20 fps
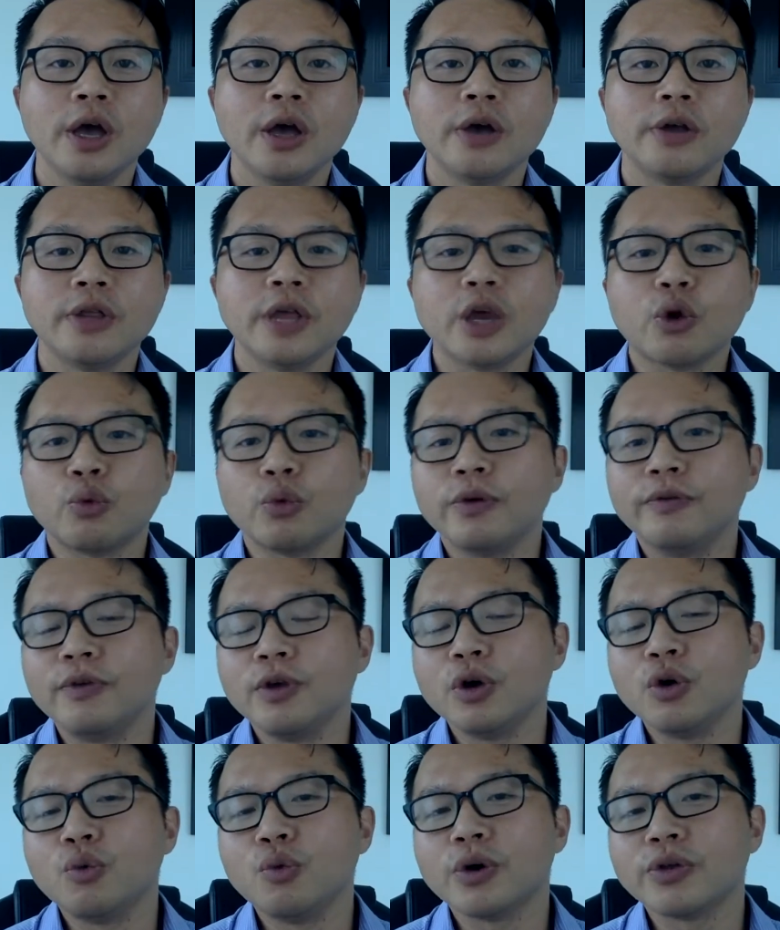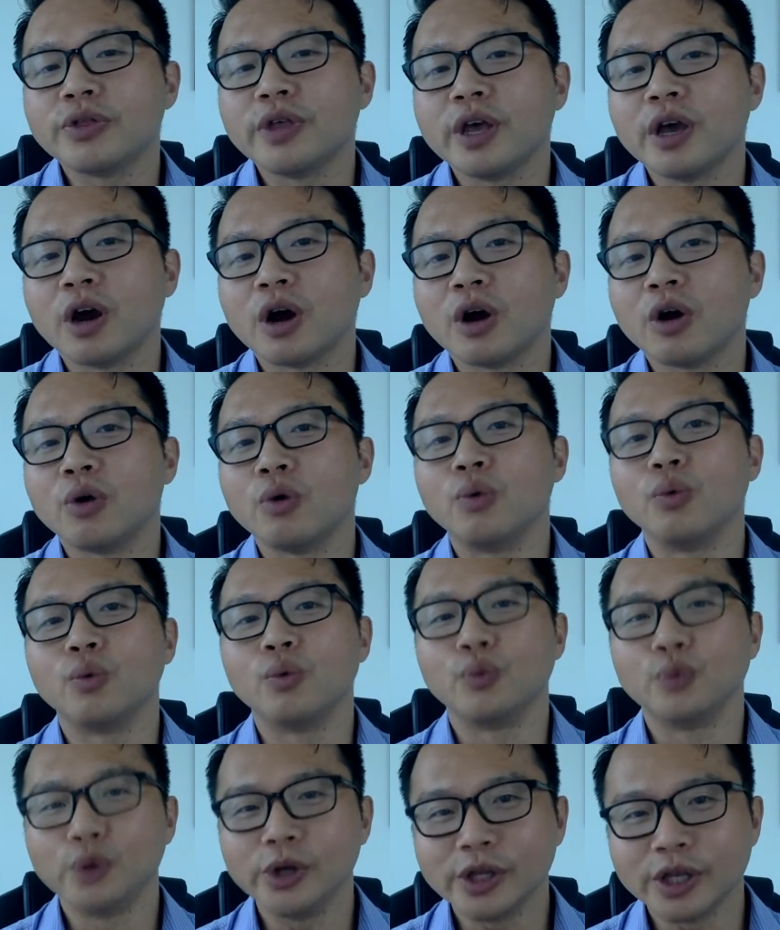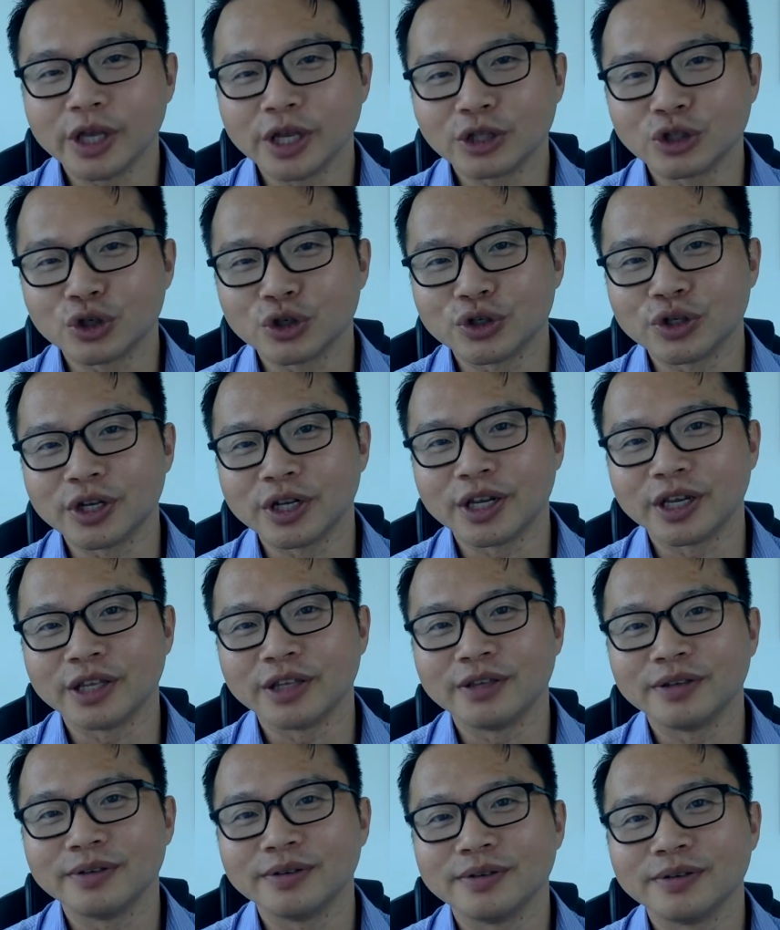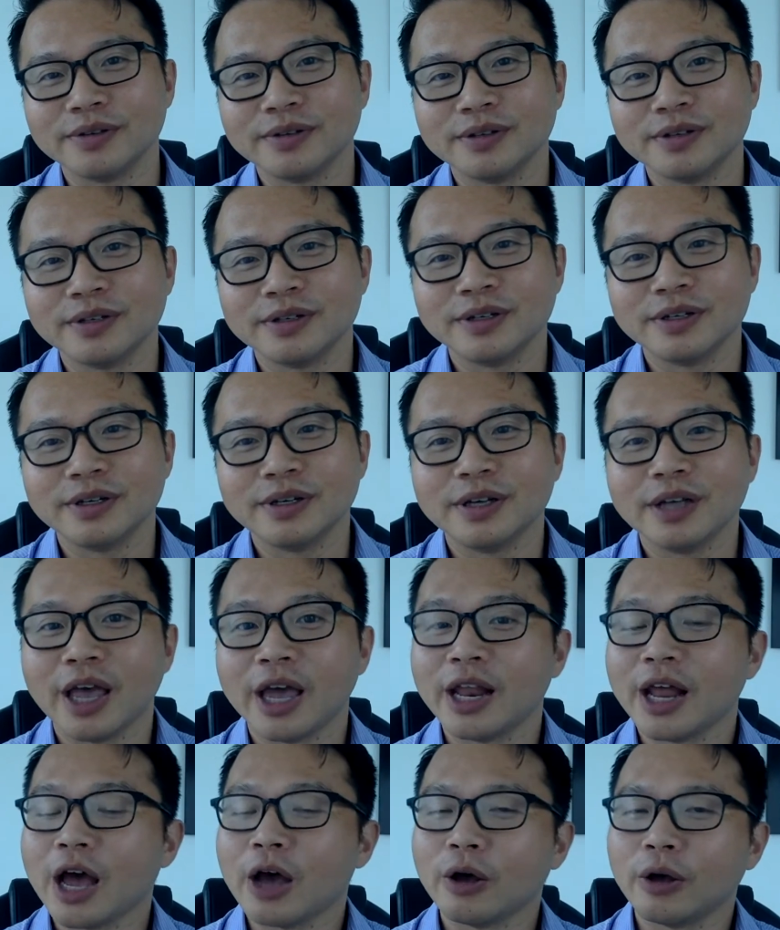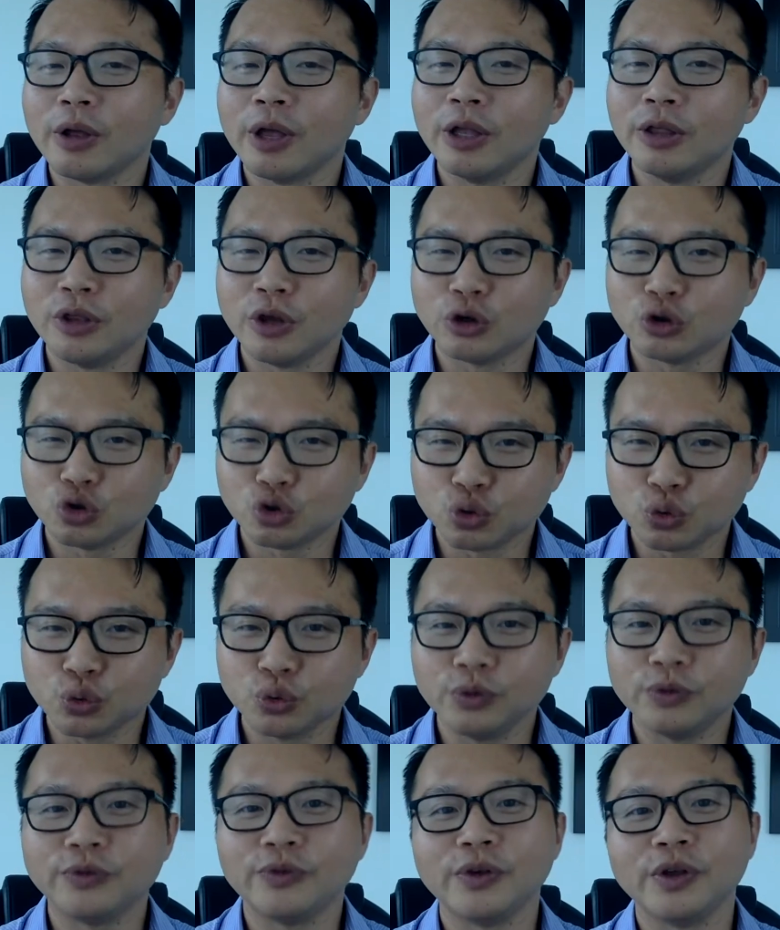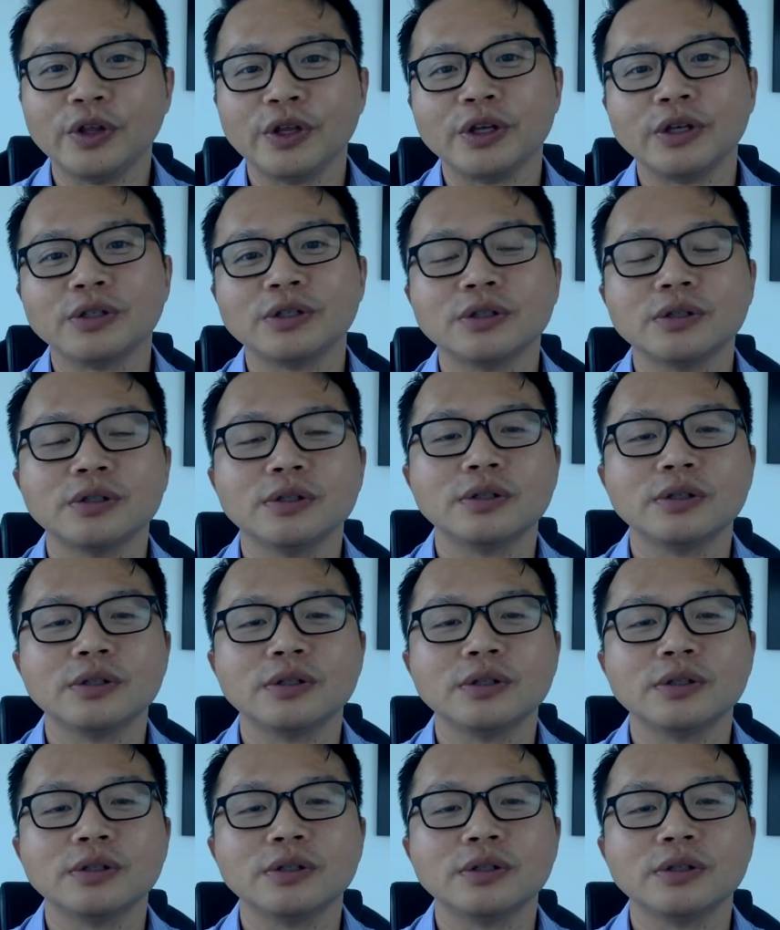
They can reveal what they are really interested in and their true feelings.